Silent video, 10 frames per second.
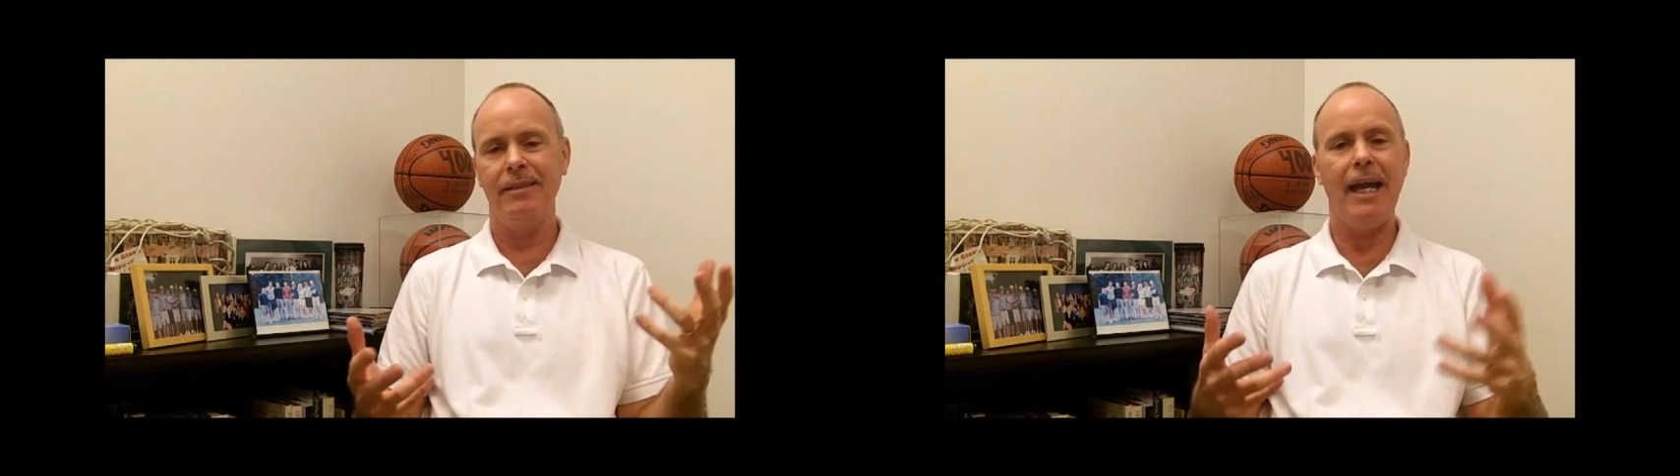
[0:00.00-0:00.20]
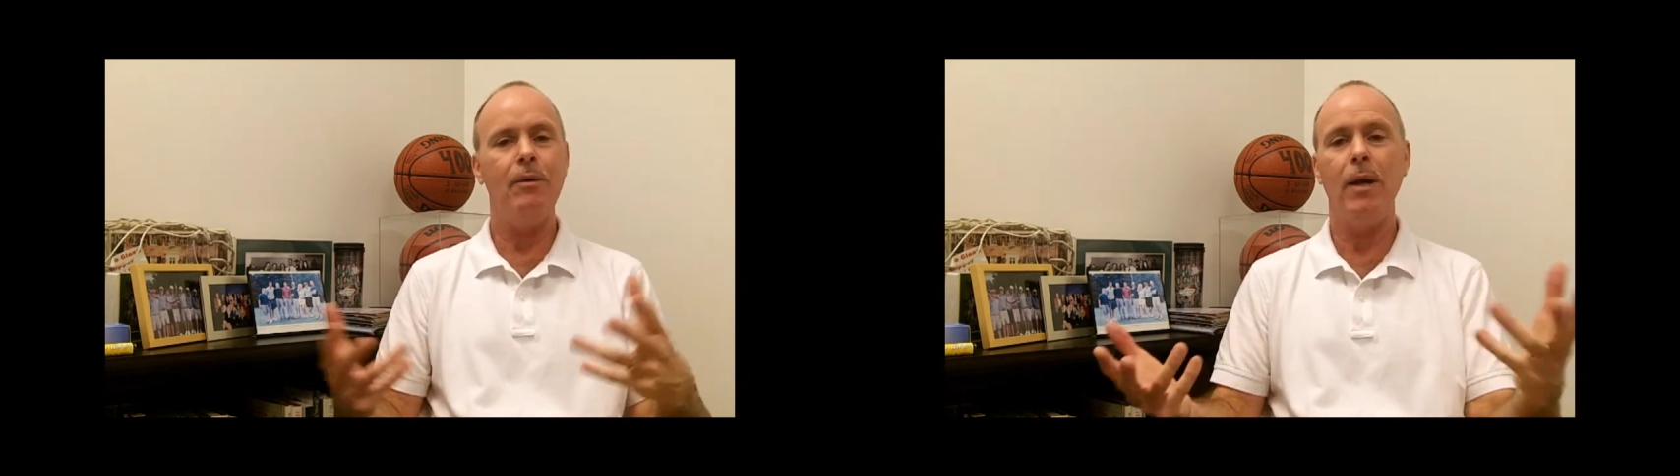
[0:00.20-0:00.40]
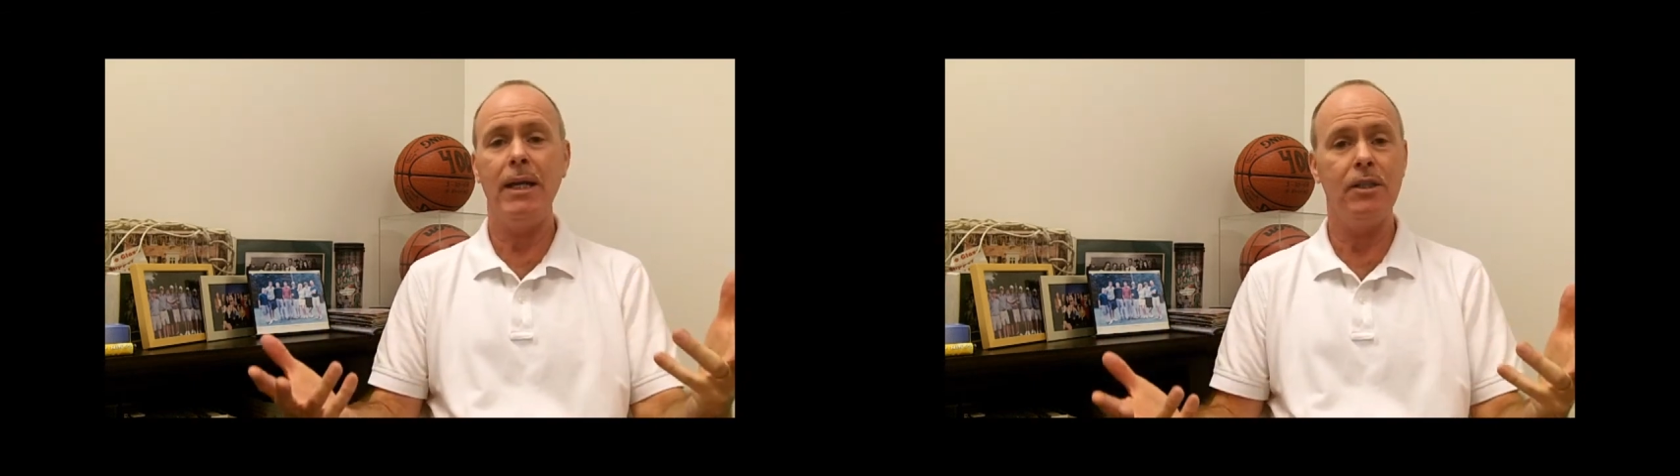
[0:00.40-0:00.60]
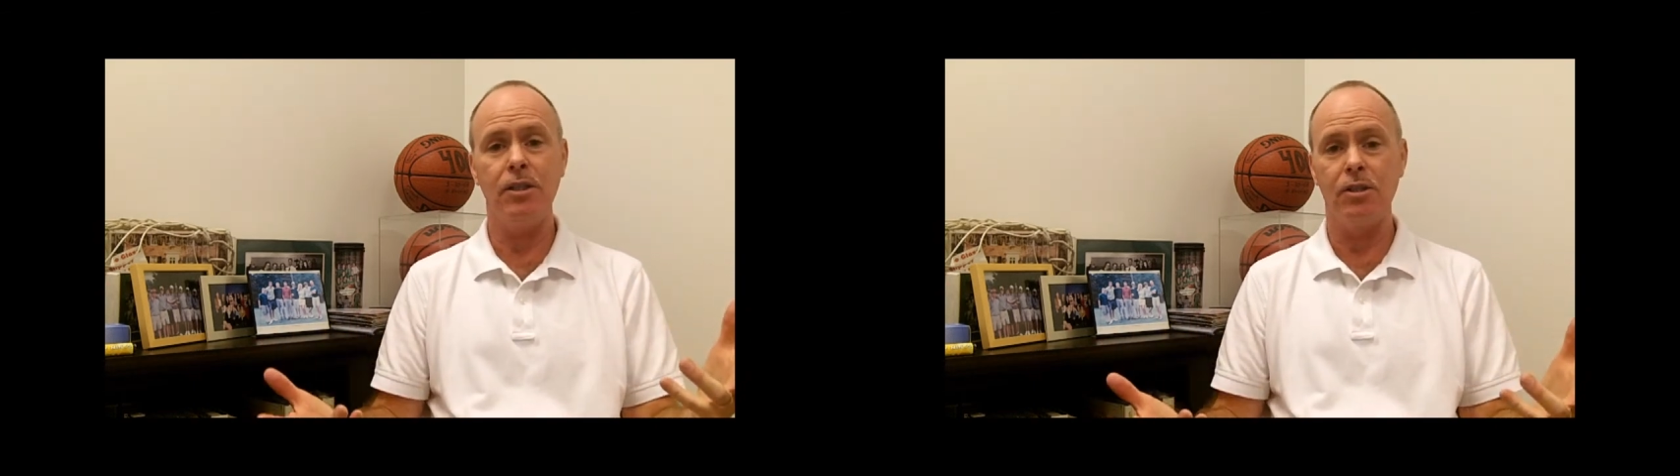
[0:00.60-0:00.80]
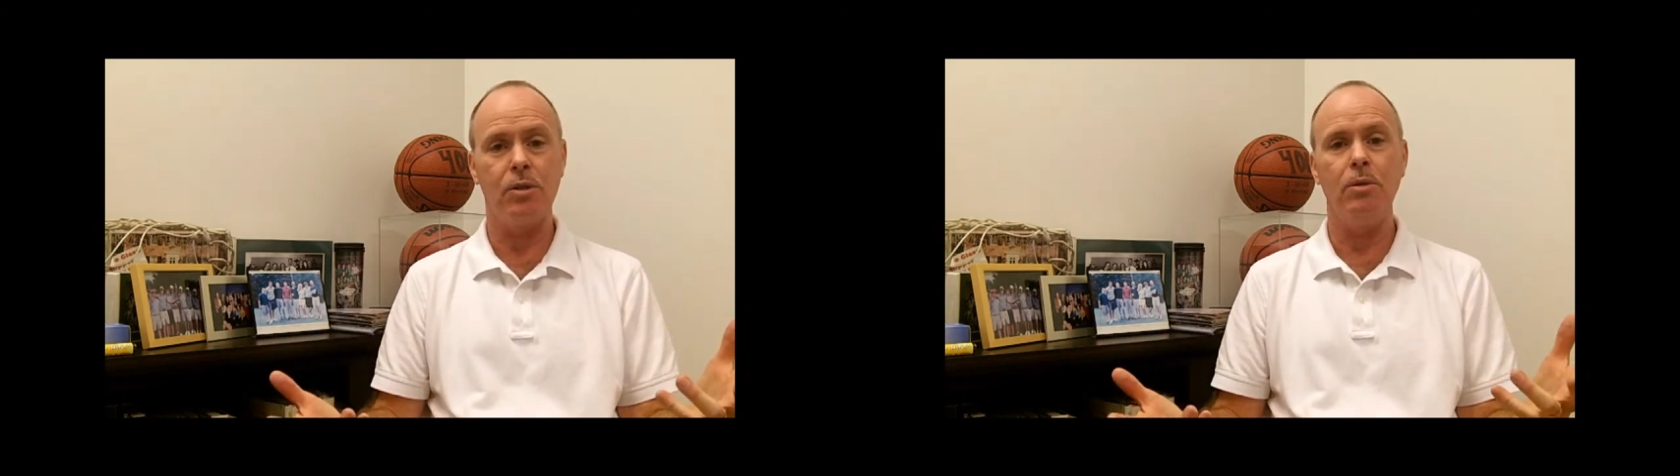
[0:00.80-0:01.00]
gateway
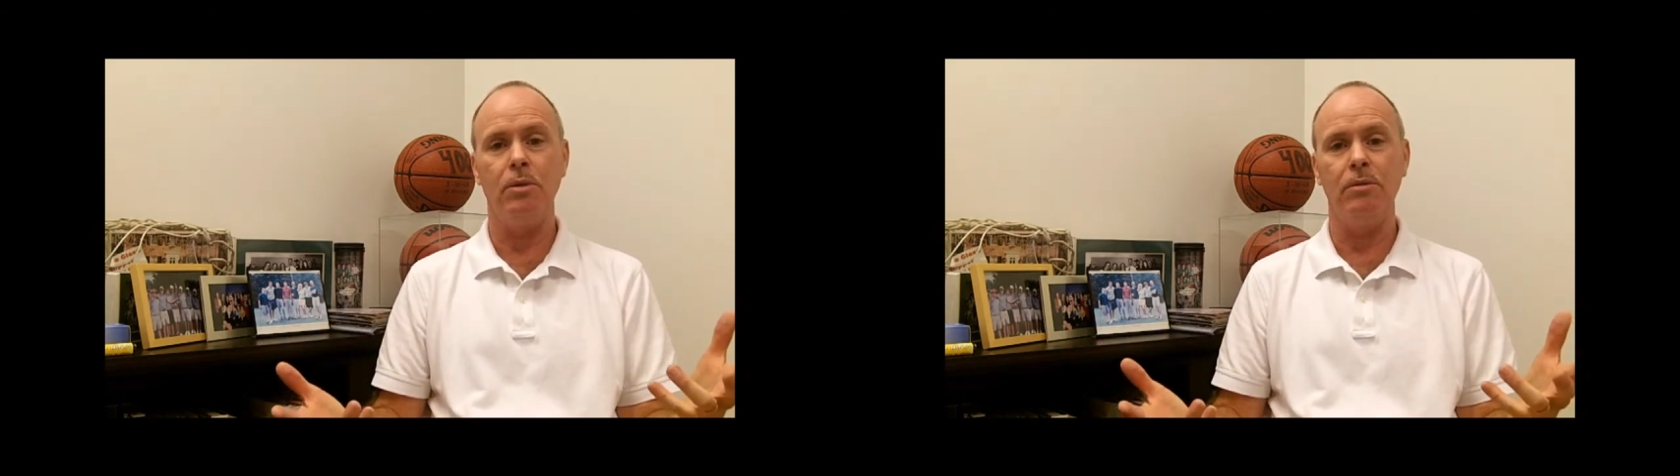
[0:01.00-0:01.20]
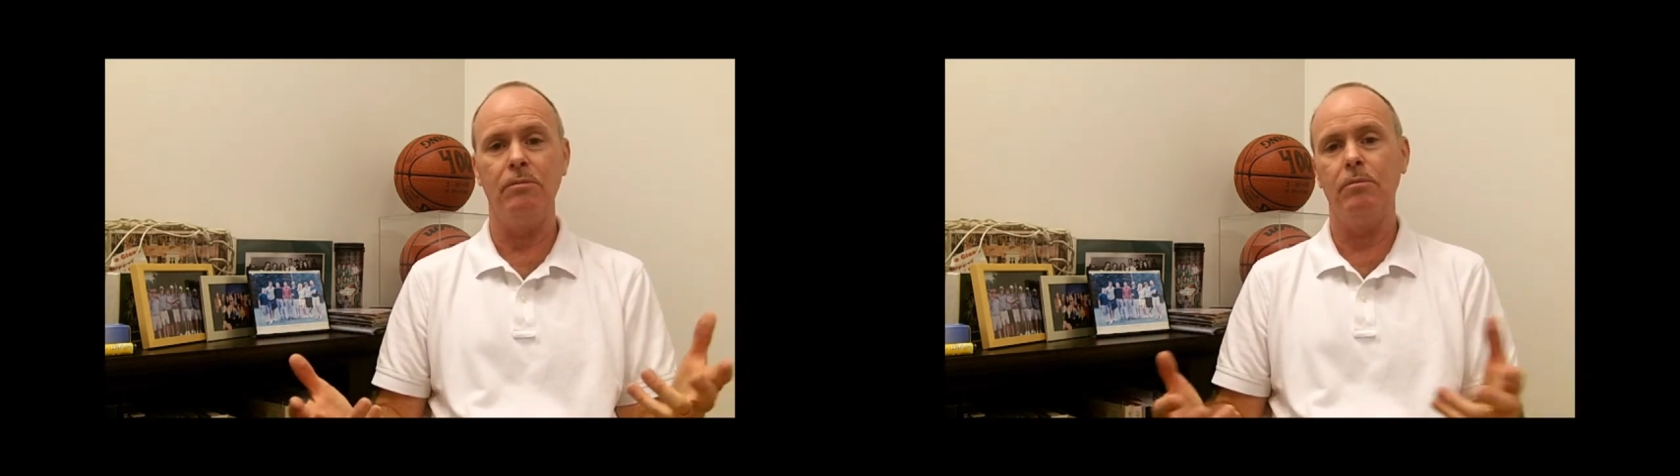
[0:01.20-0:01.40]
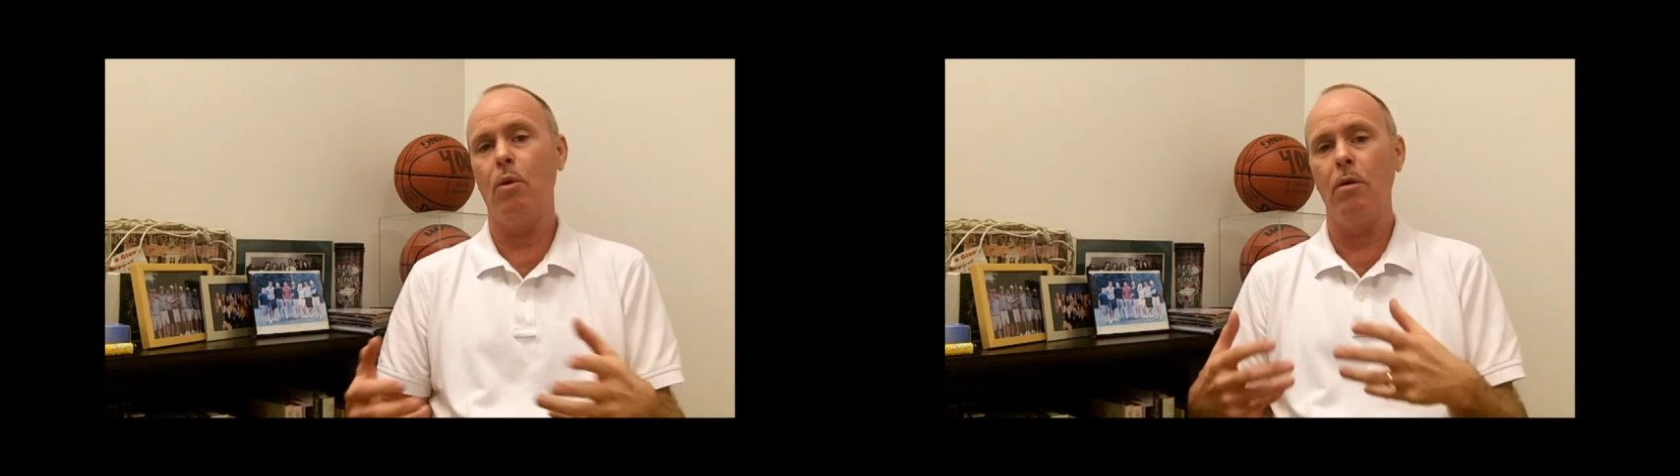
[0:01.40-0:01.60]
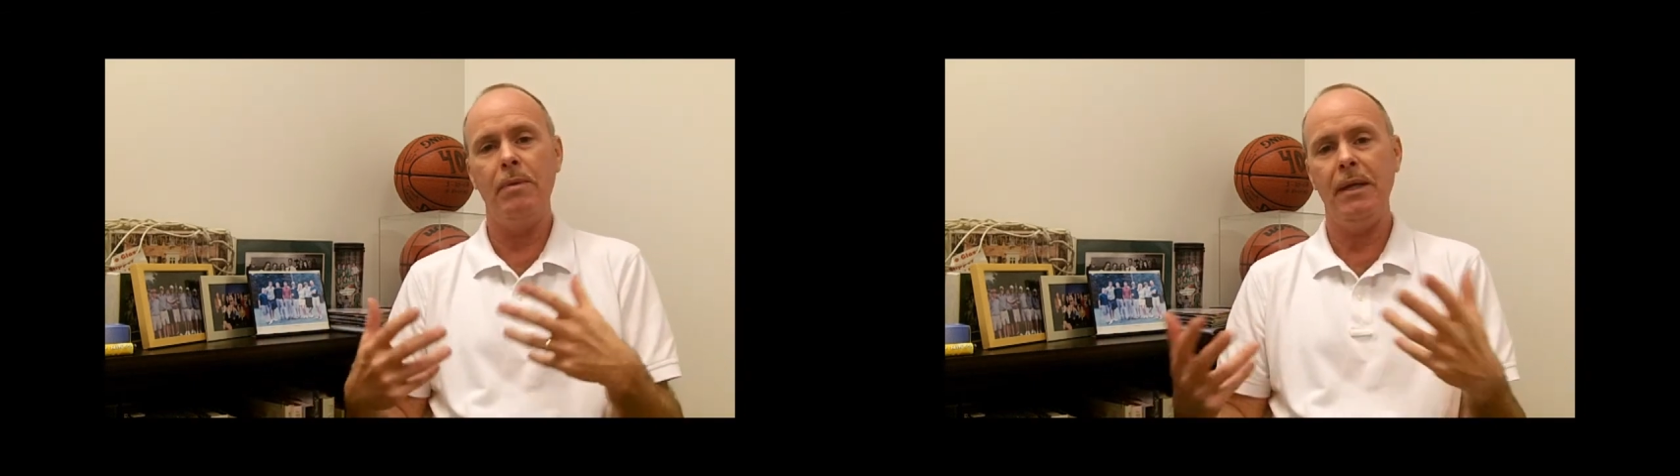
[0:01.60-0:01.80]
into the school. More